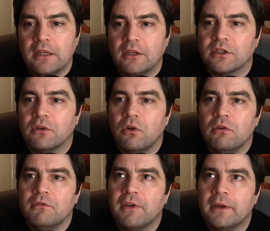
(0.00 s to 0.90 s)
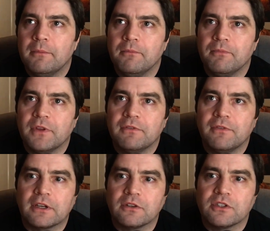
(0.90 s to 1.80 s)
There's a lot of
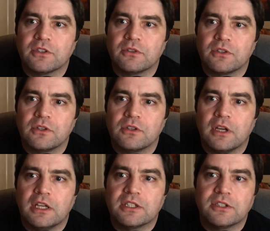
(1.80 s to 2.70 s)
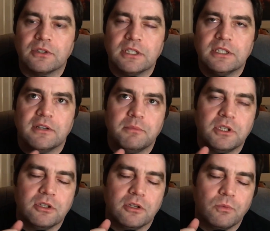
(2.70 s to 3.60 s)
figures and studies have
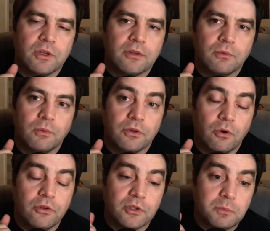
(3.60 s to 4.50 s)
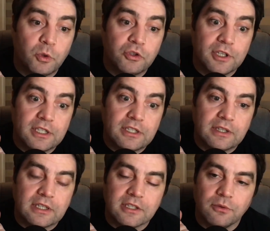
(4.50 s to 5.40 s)
been done with authors, both
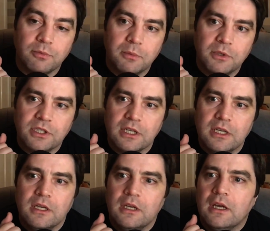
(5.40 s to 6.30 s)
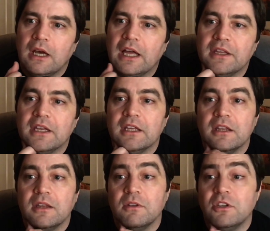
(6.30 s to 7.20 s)
traditionally and self-published, and
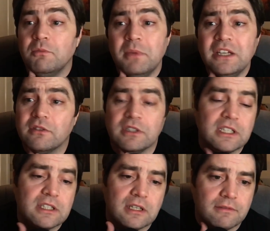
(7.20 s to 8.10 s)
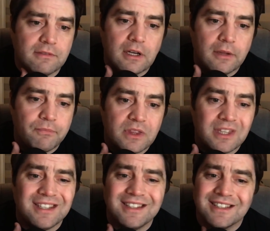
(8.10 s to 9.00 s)
you basically need to have a
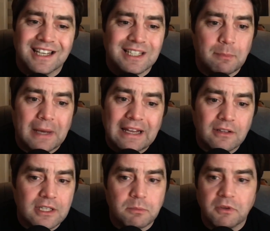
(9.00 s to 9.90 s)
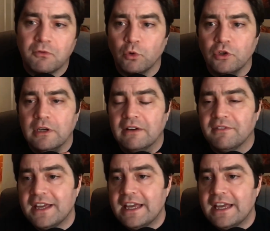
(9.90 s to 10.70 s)
decent sized backlist before you have